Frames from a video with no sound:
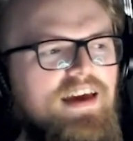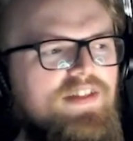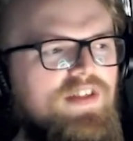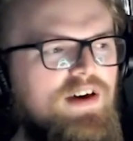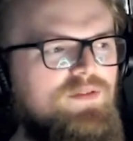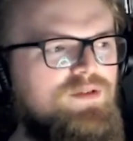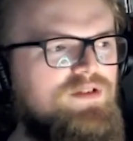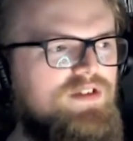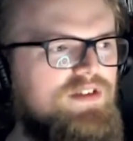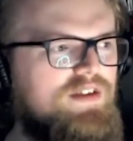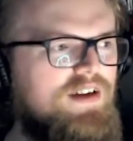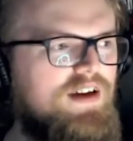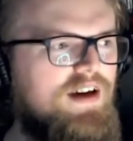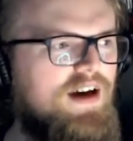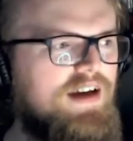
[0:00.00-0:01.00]
that was,
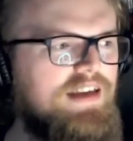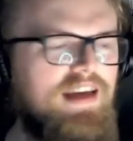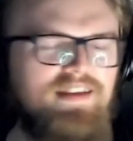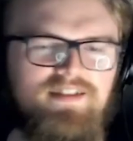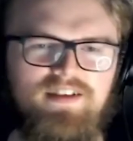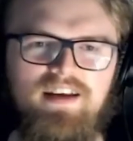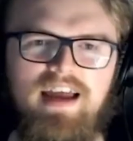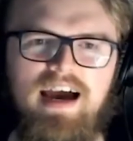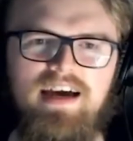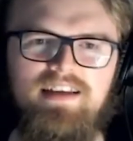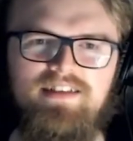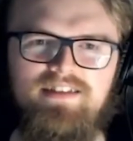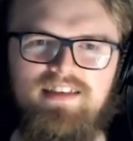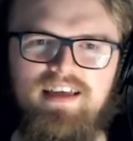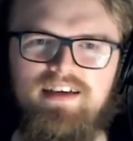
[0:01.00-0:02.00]
I guess, kind of
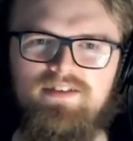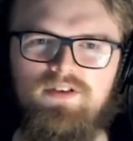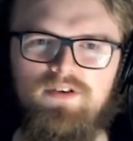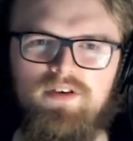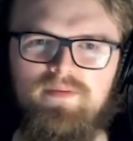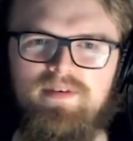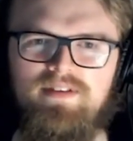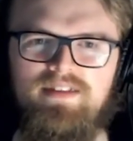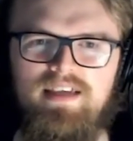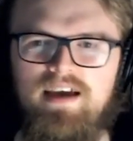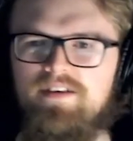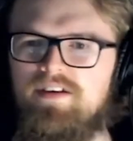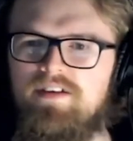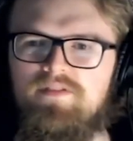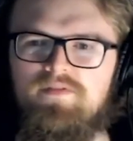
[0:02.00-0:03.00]
added to that
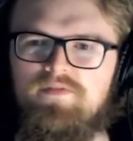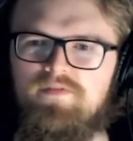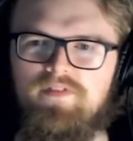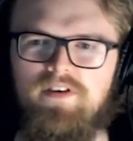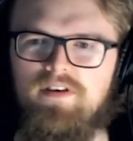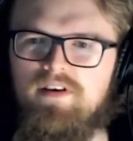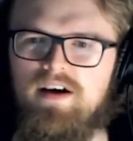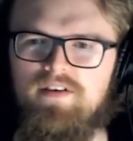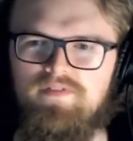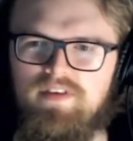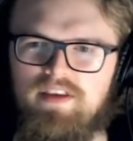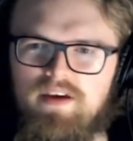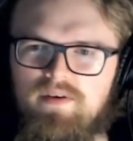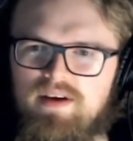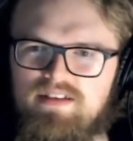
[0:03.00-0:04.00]
documentarian
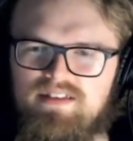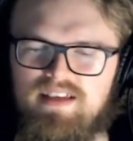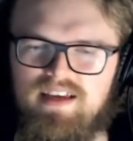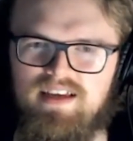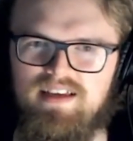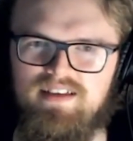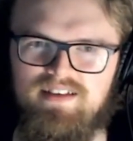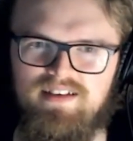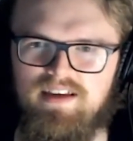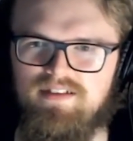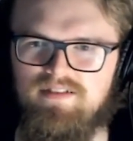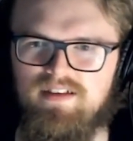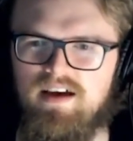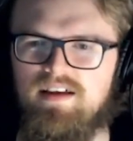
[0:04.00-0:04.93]
video essay thing.